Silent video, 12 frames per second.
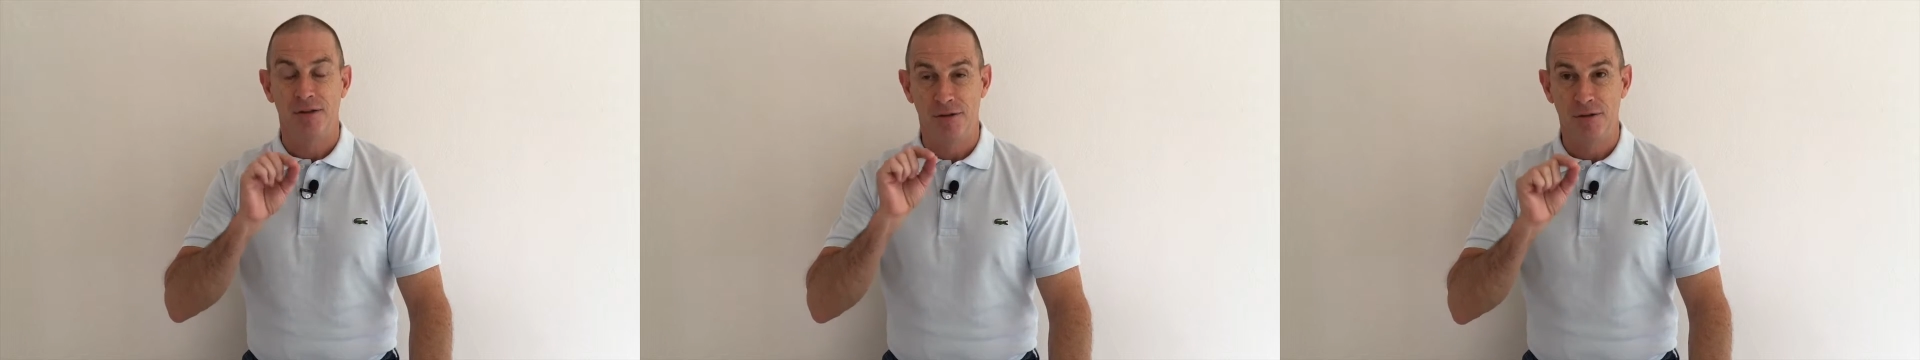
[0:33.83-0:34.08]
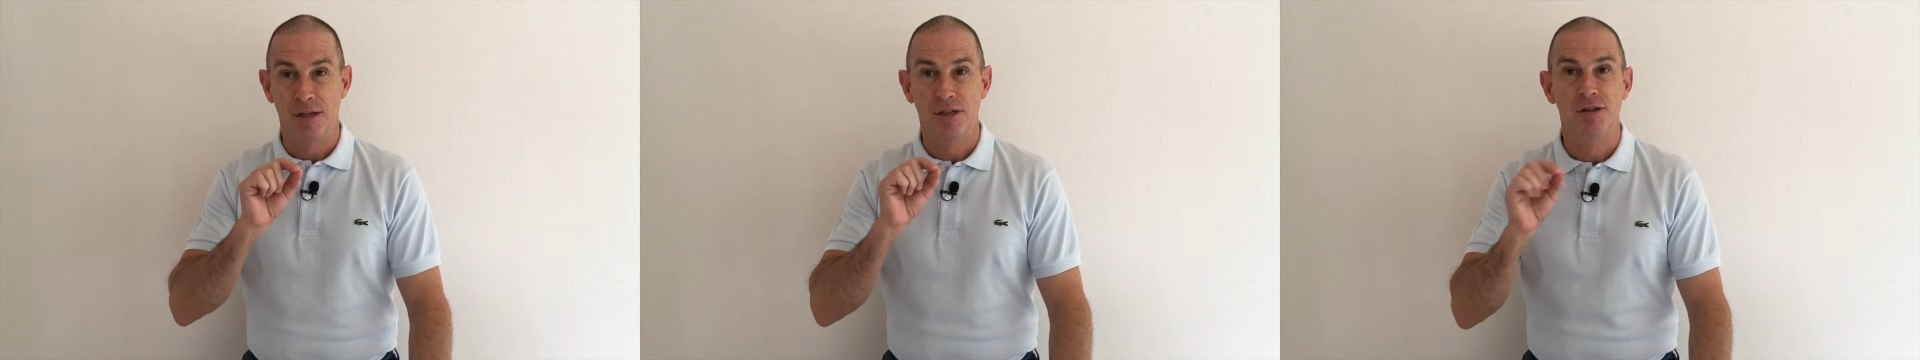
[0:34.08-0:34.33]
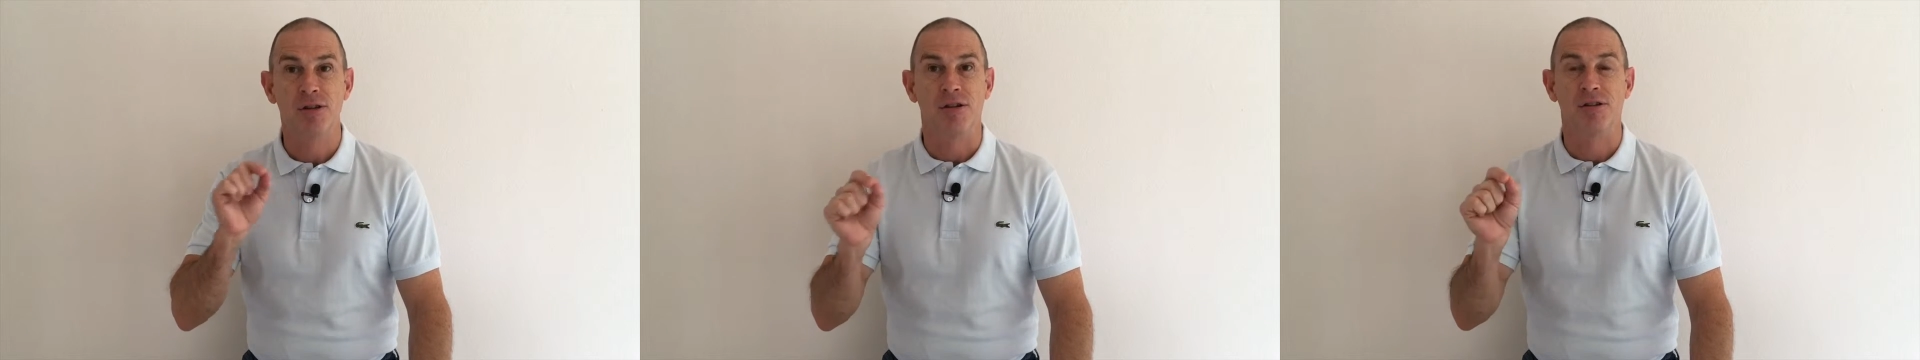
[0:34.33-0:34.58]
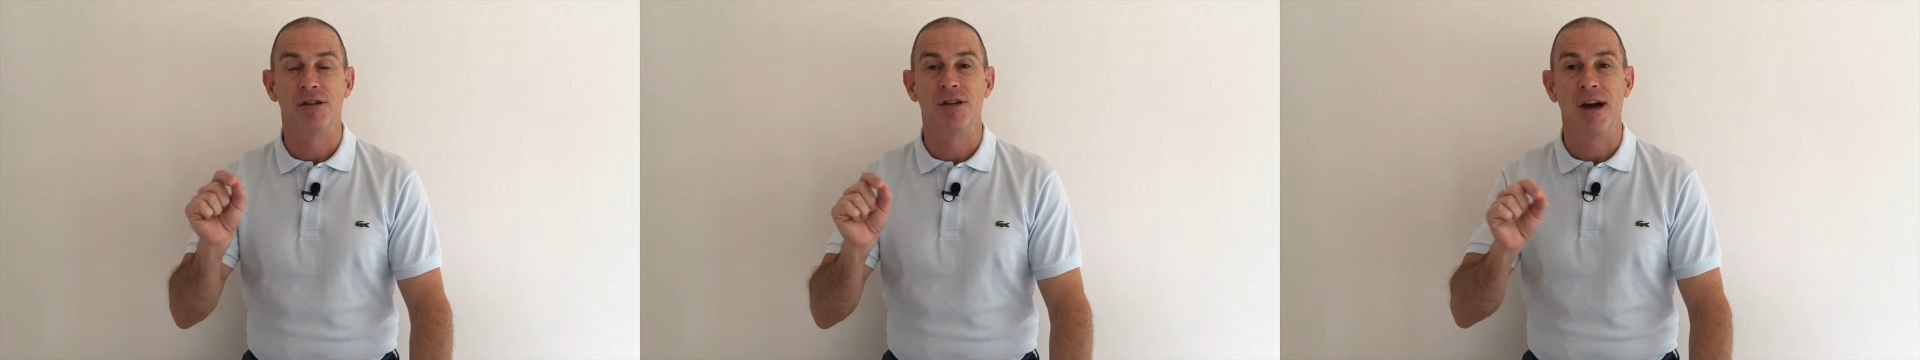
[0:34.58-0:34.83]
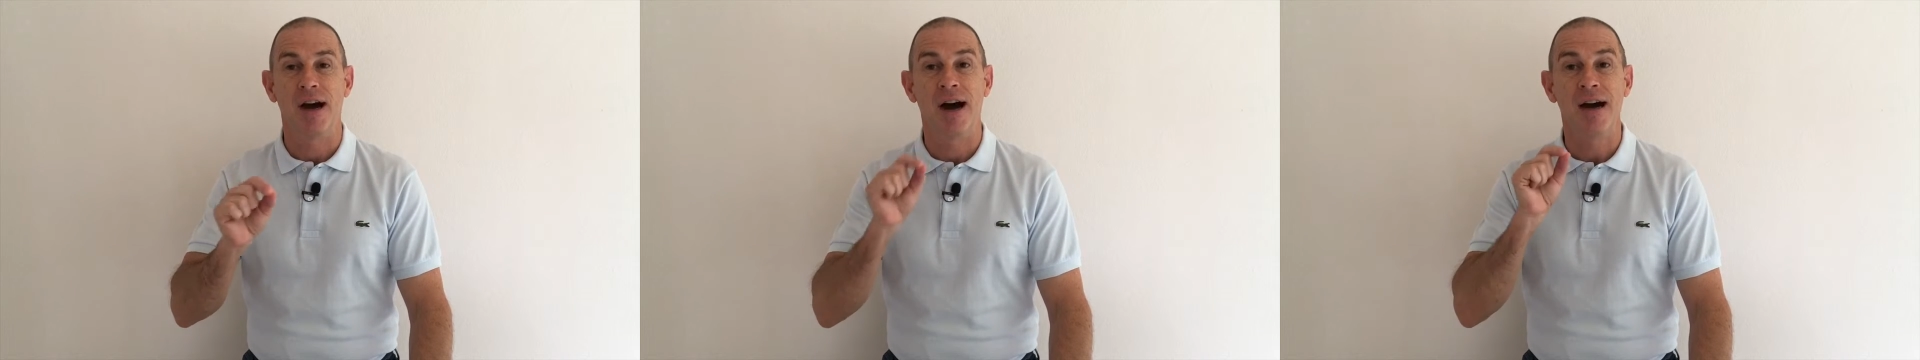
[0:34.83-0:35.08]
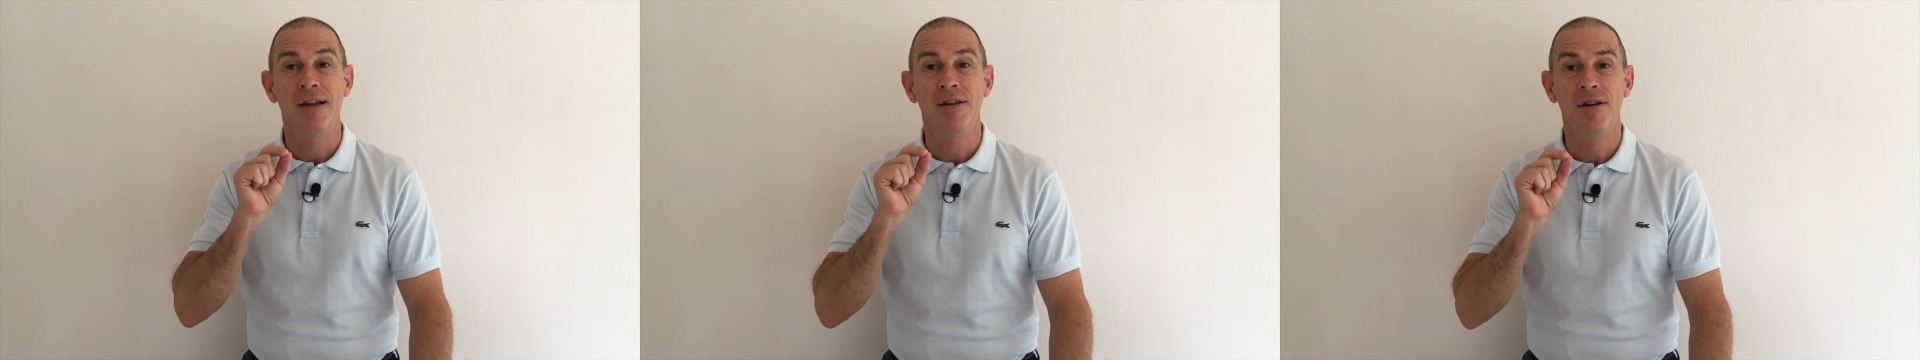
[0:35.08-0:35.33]
to the church,
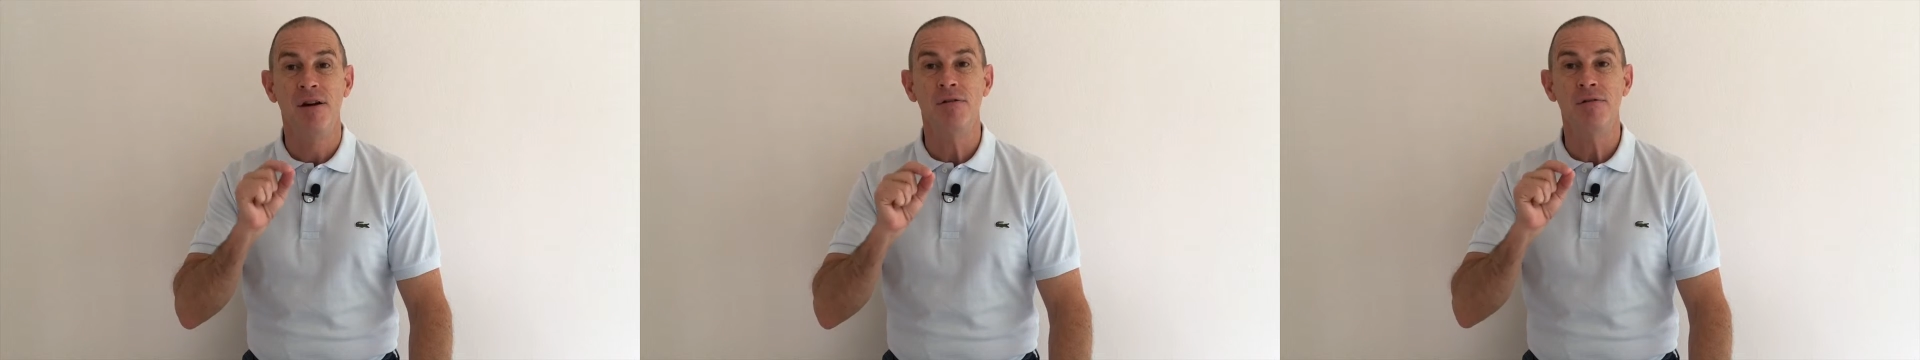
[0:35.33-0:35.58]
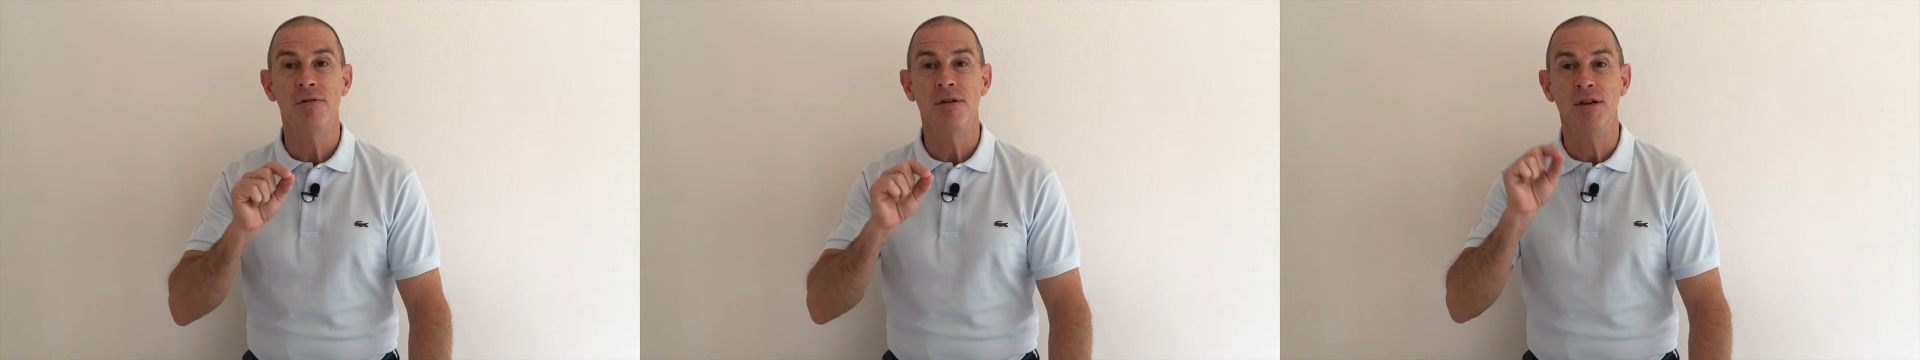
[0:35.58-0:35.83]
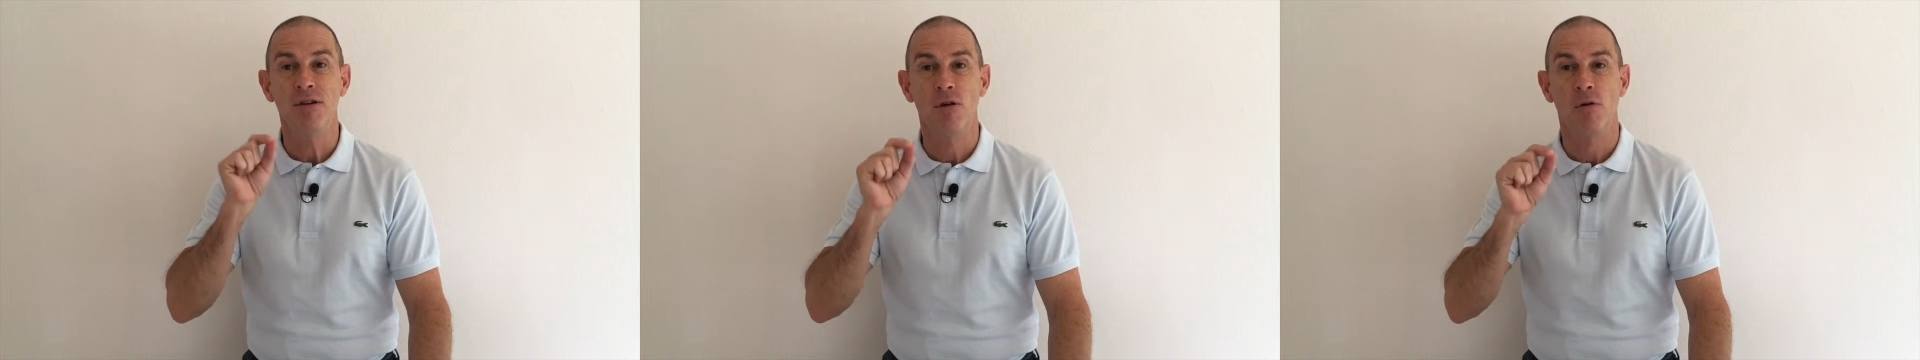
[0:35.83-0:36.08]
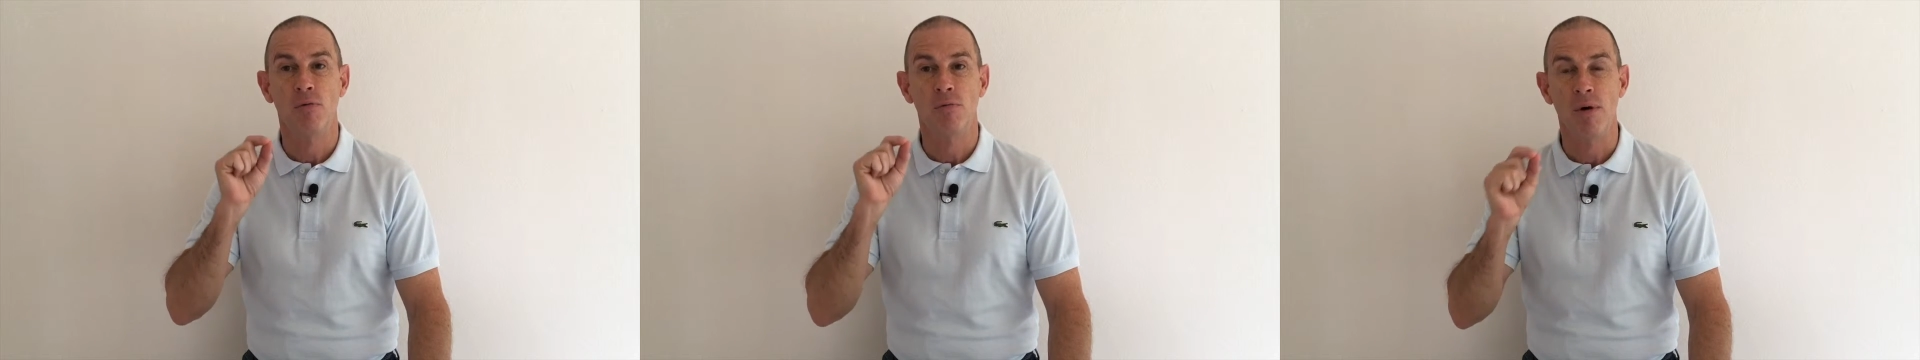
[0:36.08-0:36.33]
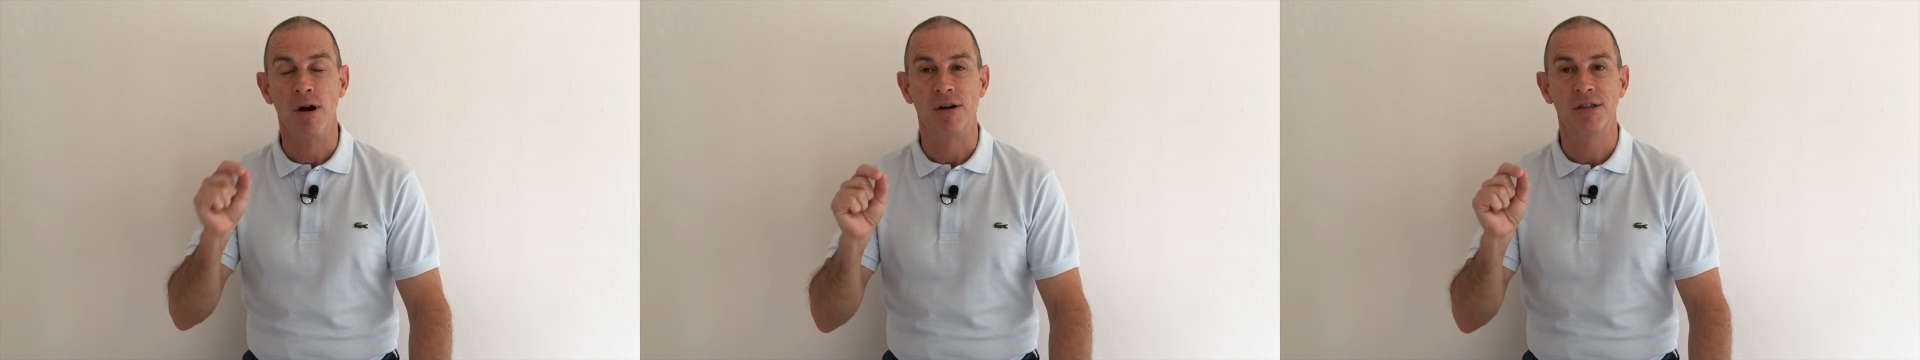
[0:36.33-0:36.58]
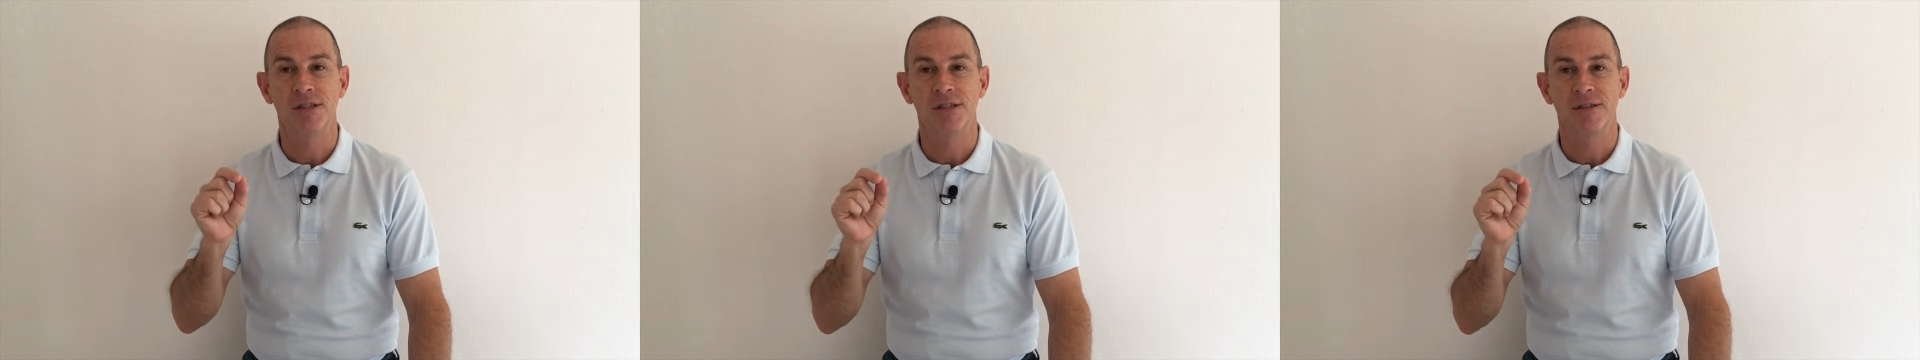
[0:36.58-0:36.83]
I know your
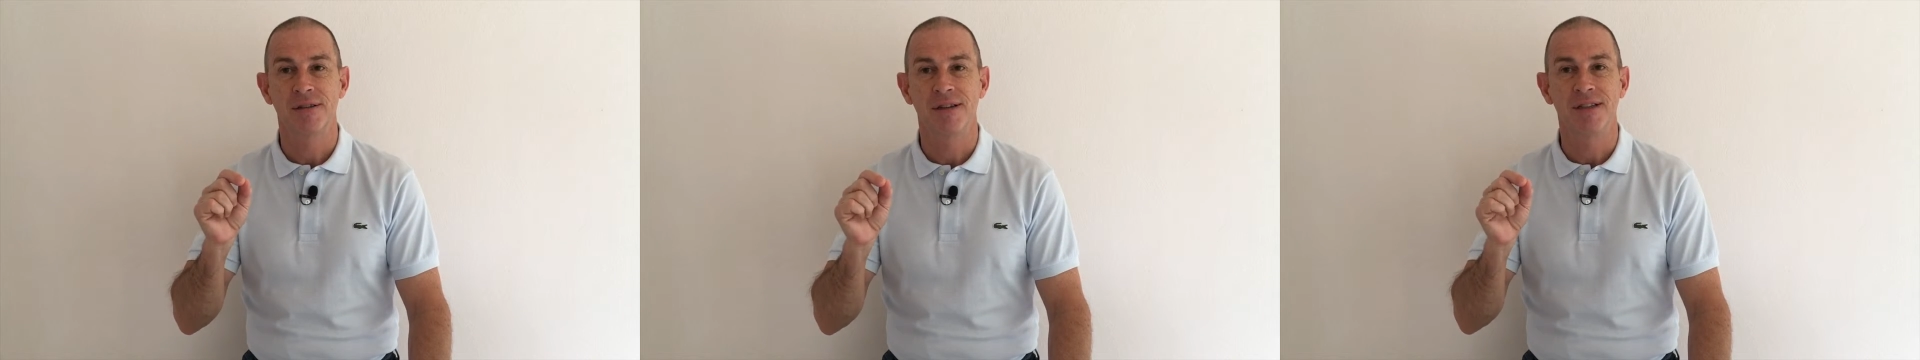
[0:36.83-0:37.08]
works.